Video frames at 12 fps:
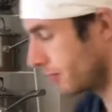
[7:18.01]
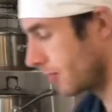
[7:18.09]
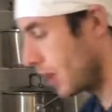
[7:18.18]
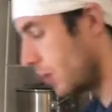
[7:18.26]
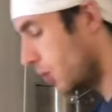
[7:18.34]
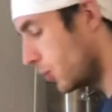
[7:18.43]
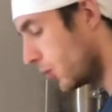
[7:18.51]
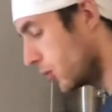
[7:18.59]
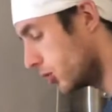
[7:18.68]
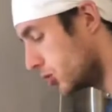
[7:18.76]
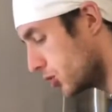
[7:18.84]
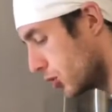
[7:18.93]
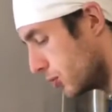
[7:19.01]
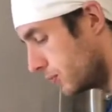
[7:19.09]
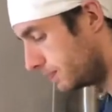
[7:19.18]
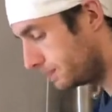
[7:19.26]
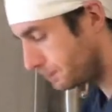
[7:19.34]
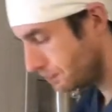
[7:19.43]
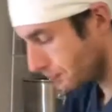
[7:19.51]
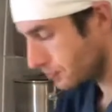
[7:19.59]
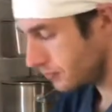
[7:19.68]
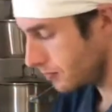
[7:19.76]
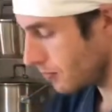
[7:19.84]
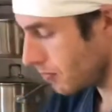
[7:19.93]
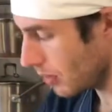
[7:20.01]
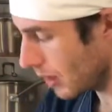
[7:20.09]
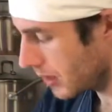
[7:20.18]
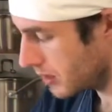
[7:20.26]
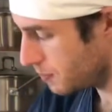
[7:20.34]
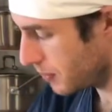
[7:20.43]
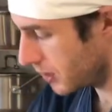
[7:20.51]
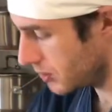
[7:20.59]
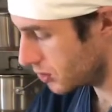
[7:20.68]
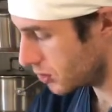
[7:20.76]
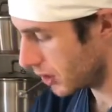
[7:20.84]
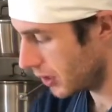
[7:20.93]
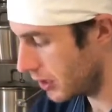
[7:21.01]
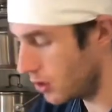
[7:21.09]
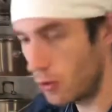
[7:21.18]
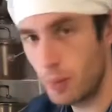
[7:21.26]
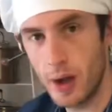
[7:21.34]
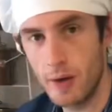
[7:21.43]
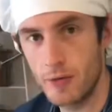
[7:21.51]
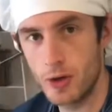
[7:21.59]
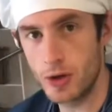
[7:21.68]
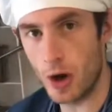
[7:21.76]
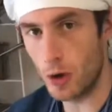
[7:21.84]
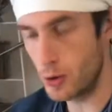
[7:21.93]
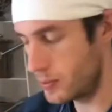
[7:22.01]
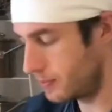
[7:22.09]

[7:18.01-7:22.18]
Now what we want to do is pinch a little bit of the dough,